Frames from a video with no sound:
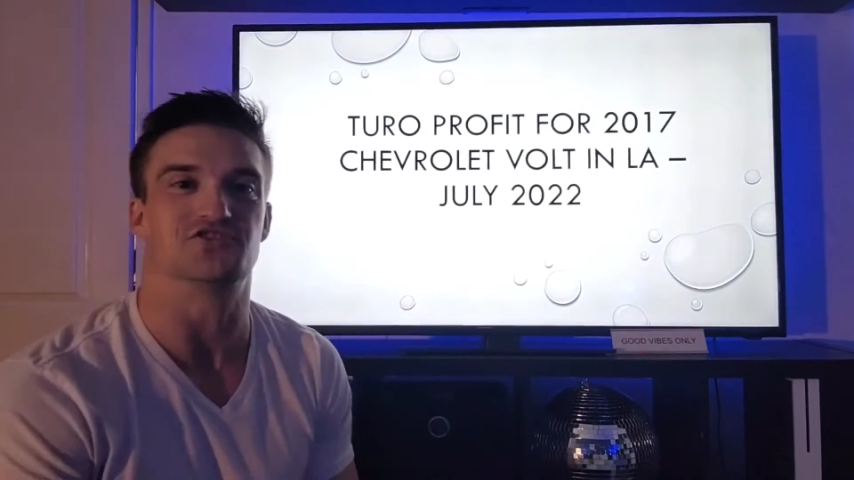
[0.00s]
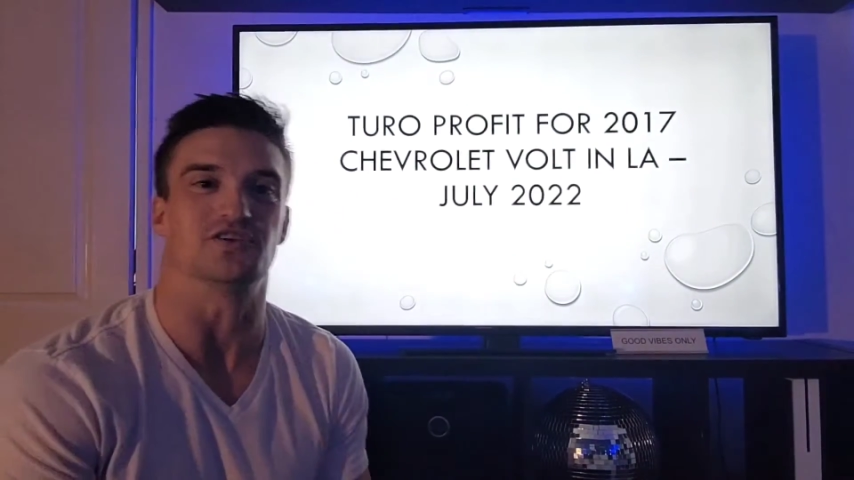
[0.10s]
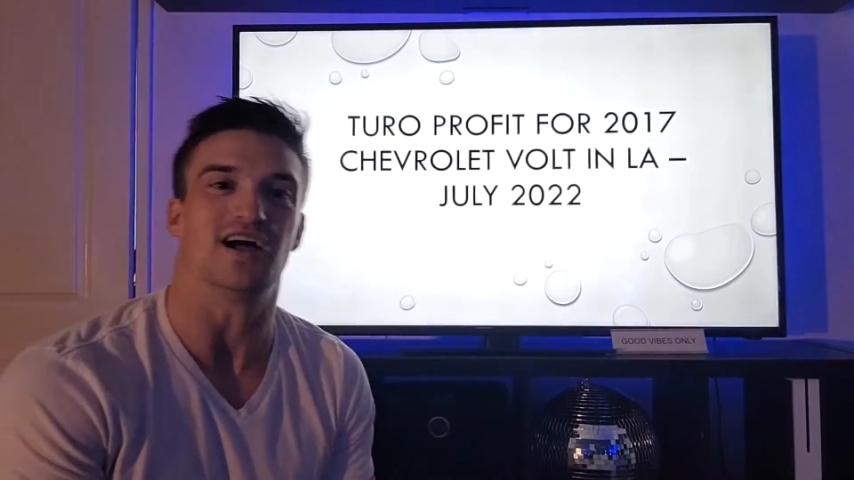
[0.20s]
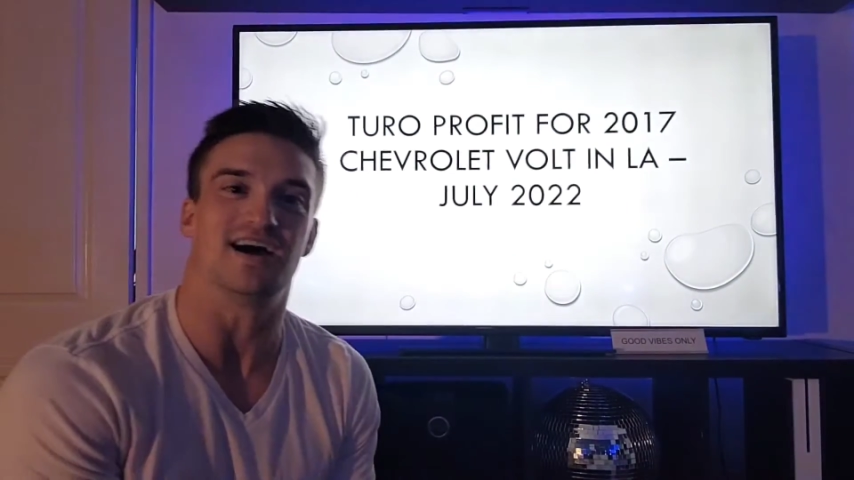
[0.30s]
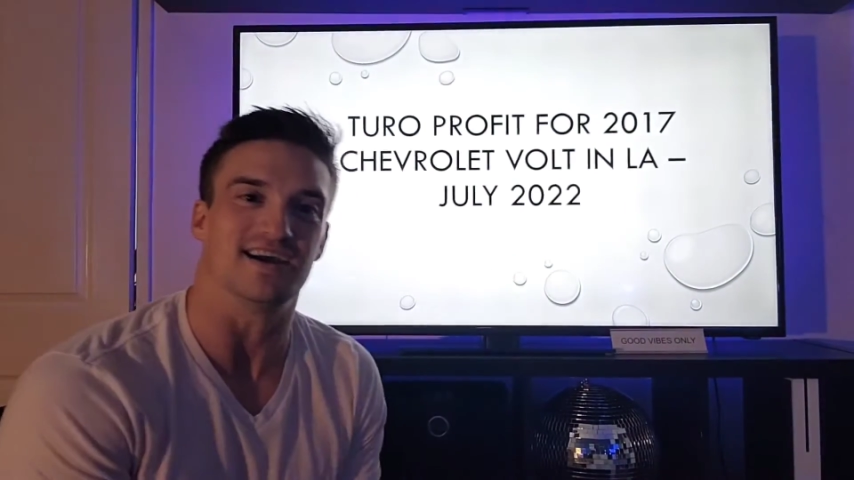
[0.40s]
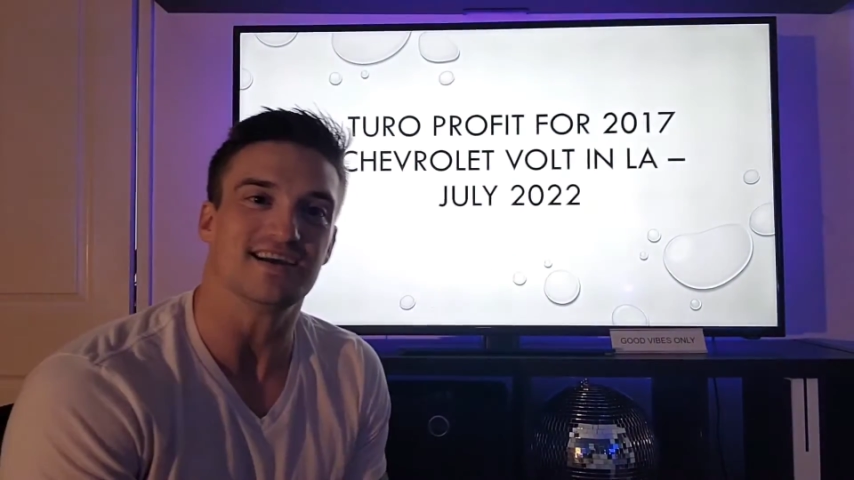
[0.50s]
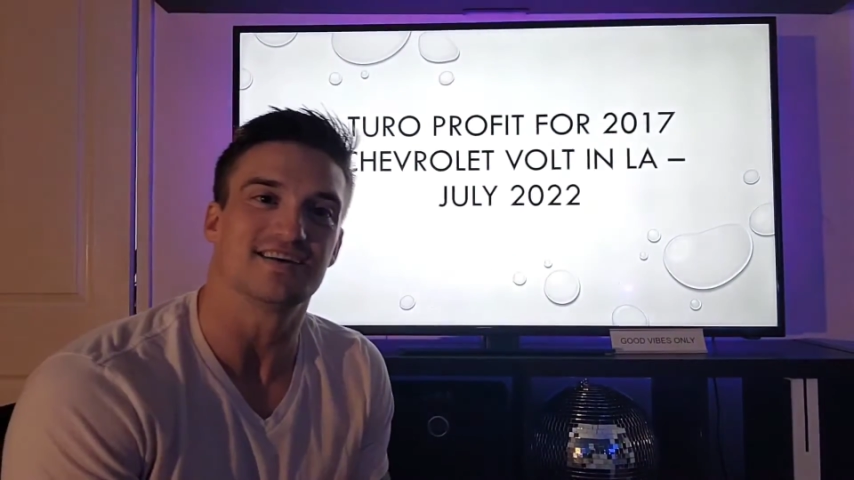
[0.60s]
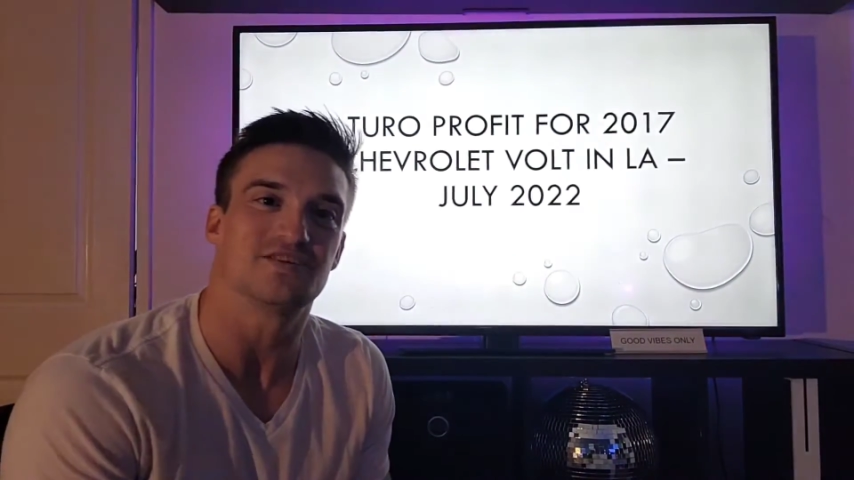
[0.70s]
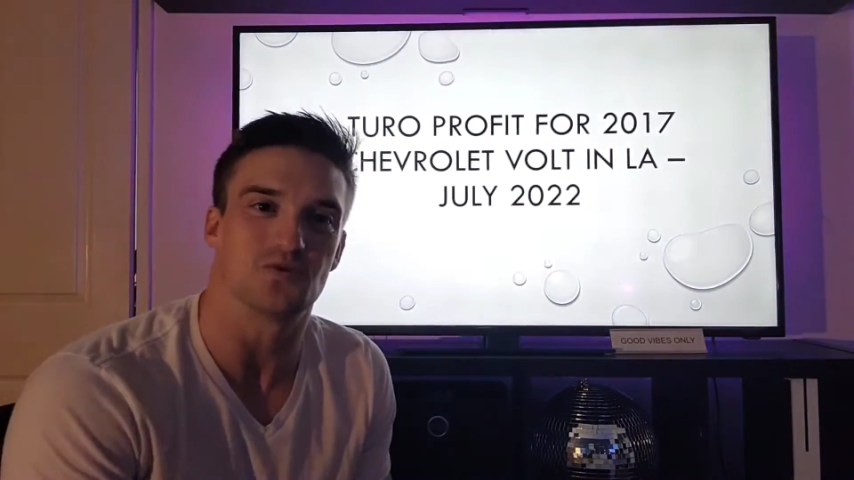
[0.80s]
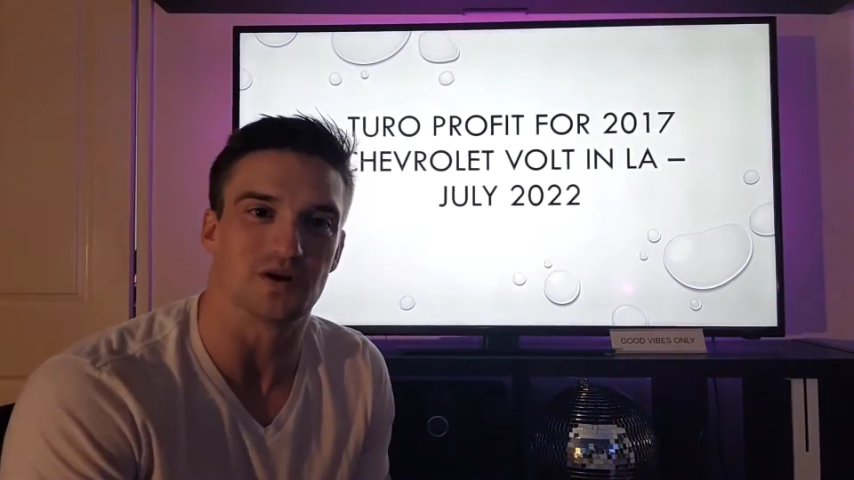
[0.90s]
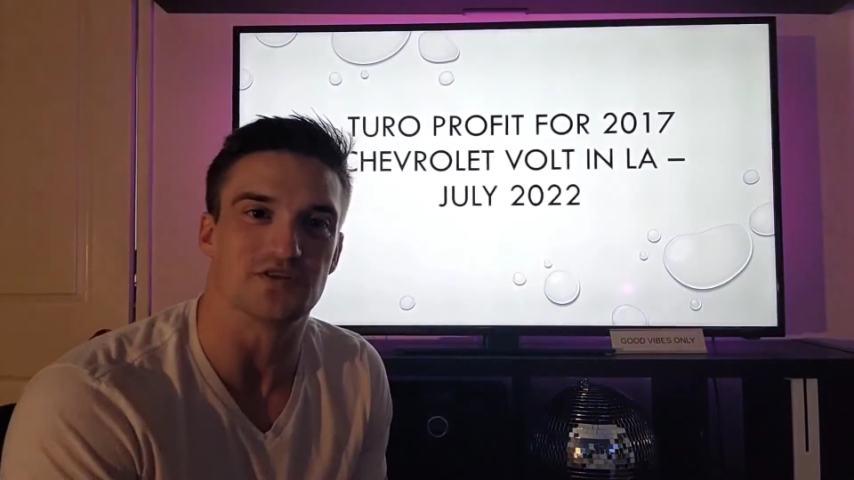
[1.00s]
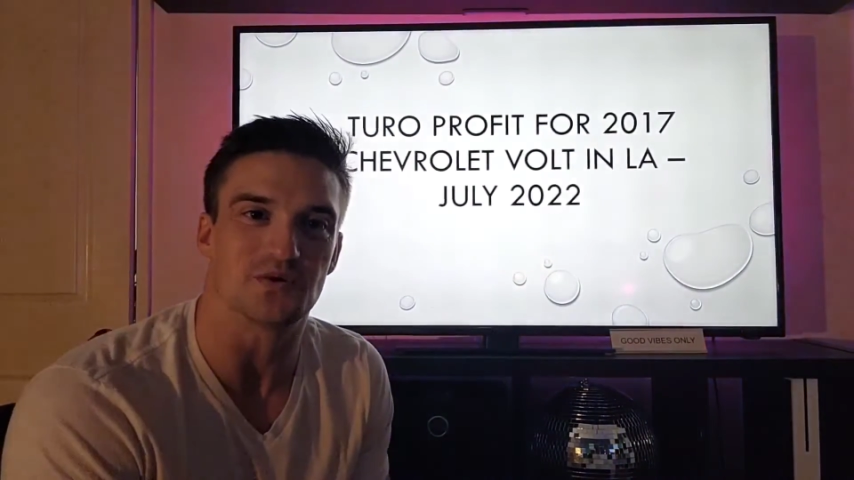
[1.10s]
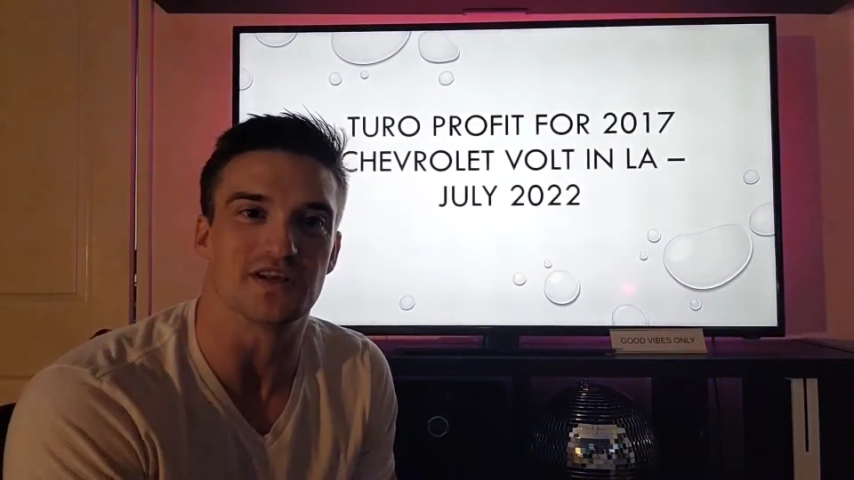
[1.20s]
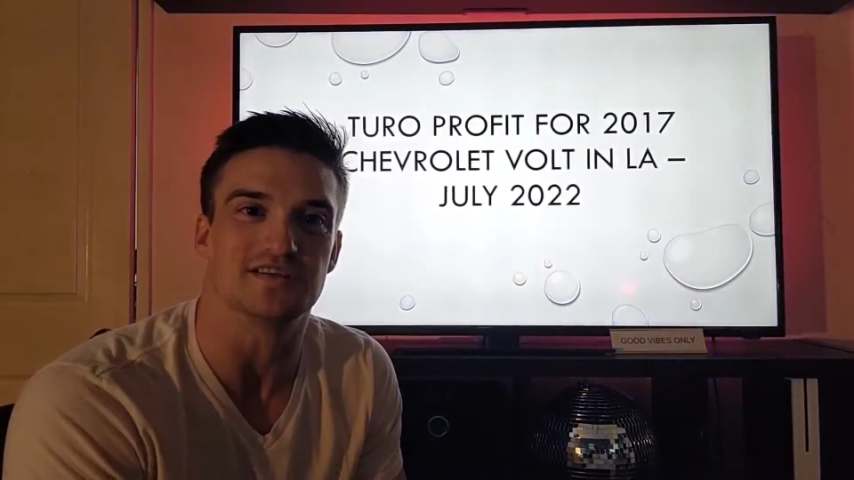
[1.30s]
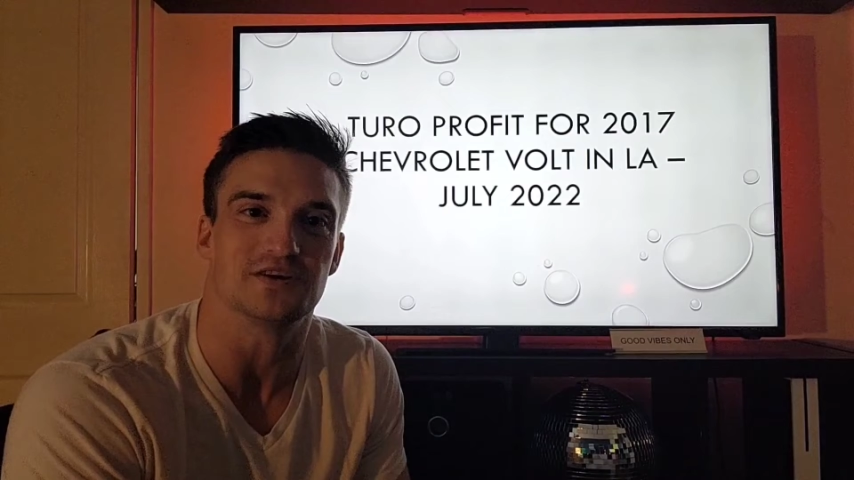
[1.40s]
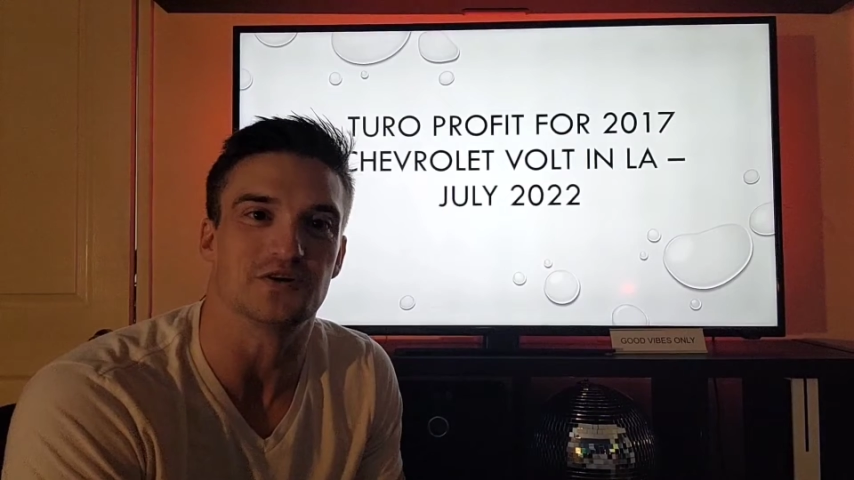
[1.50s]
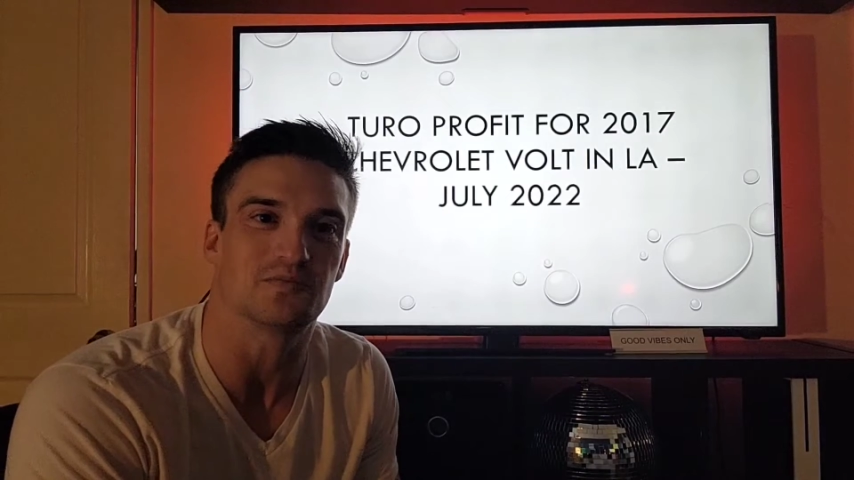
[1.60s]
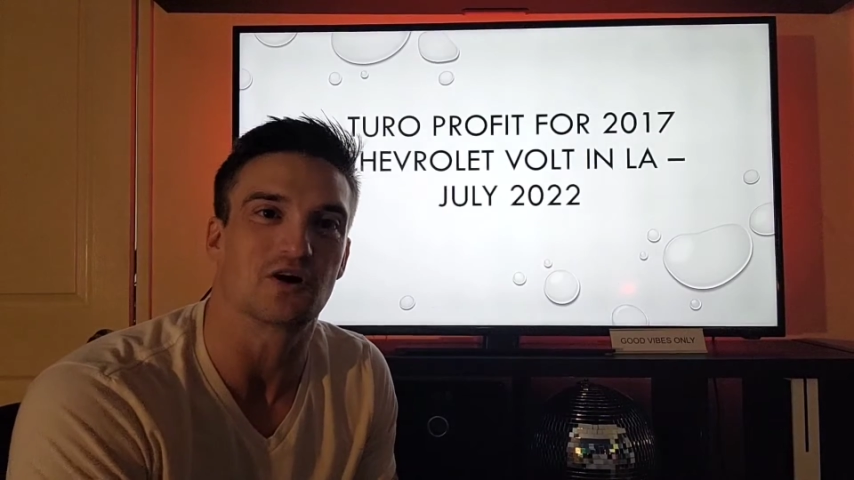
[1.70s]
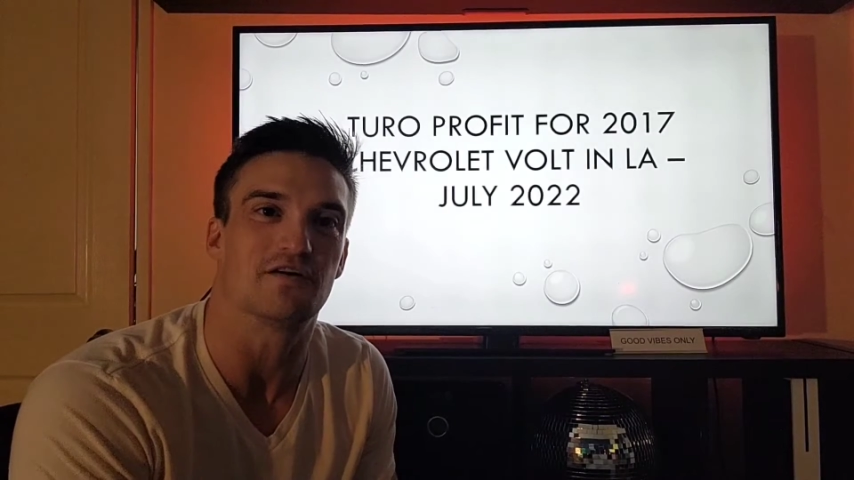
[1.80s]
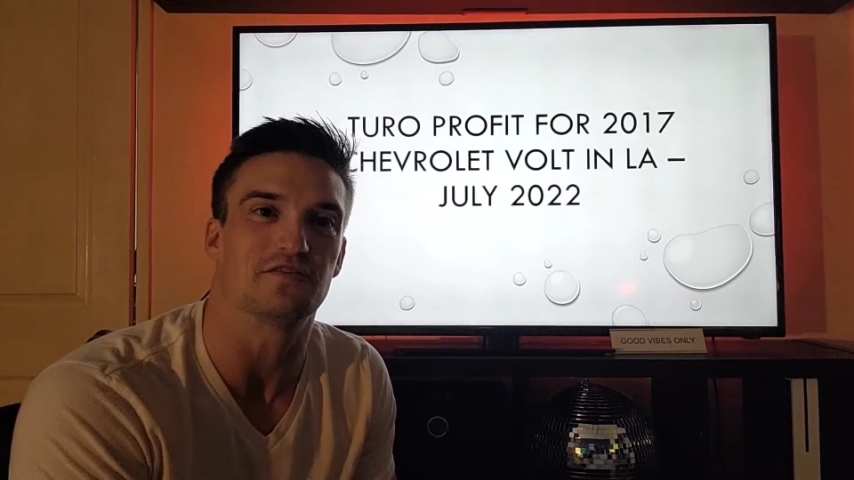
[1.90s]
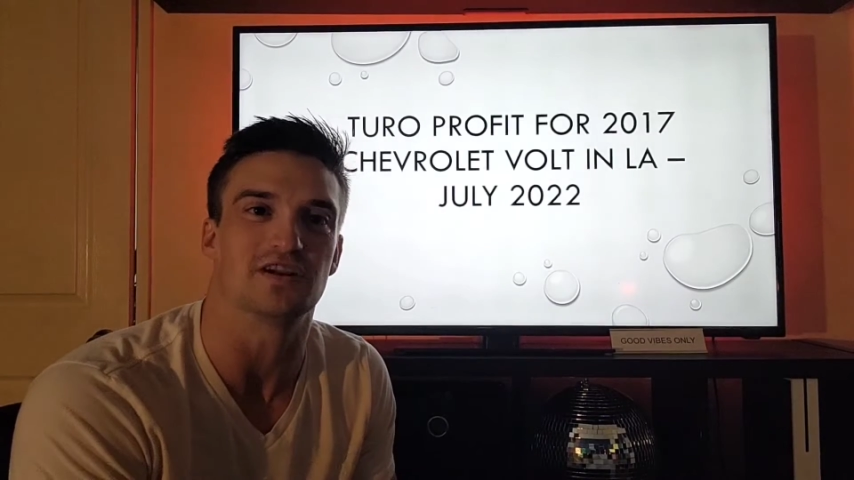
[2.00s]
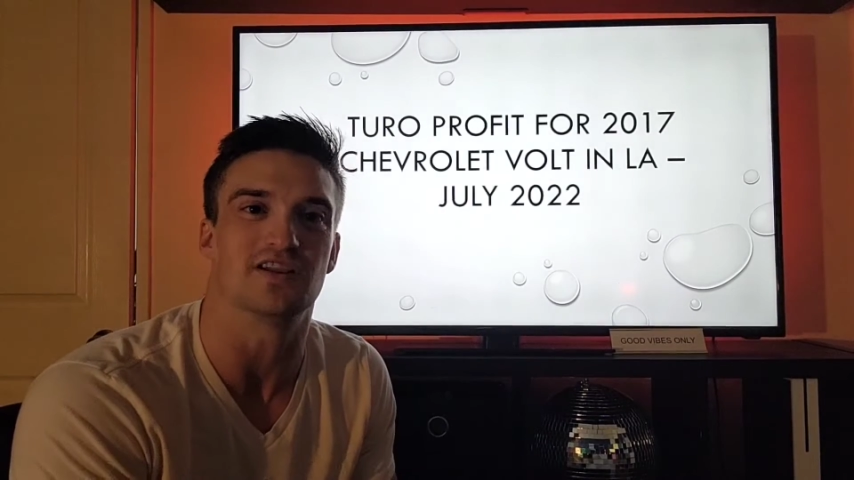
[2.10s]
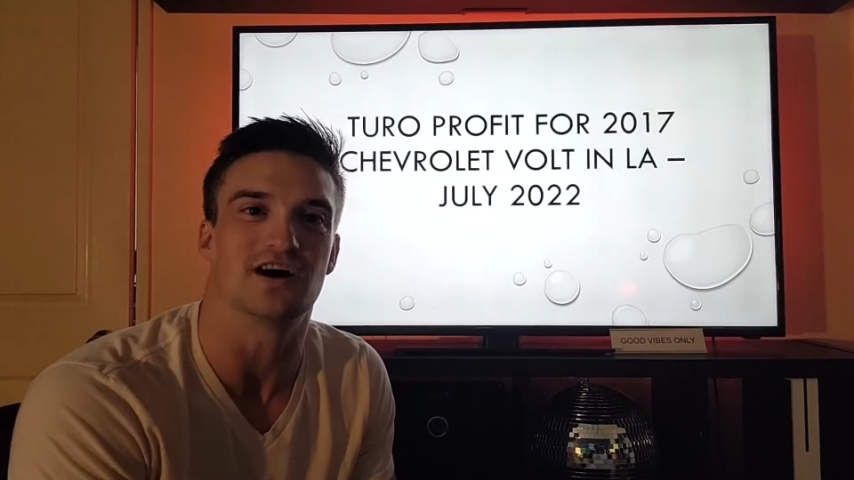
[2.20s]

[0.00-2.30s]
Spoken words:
July 2022 profit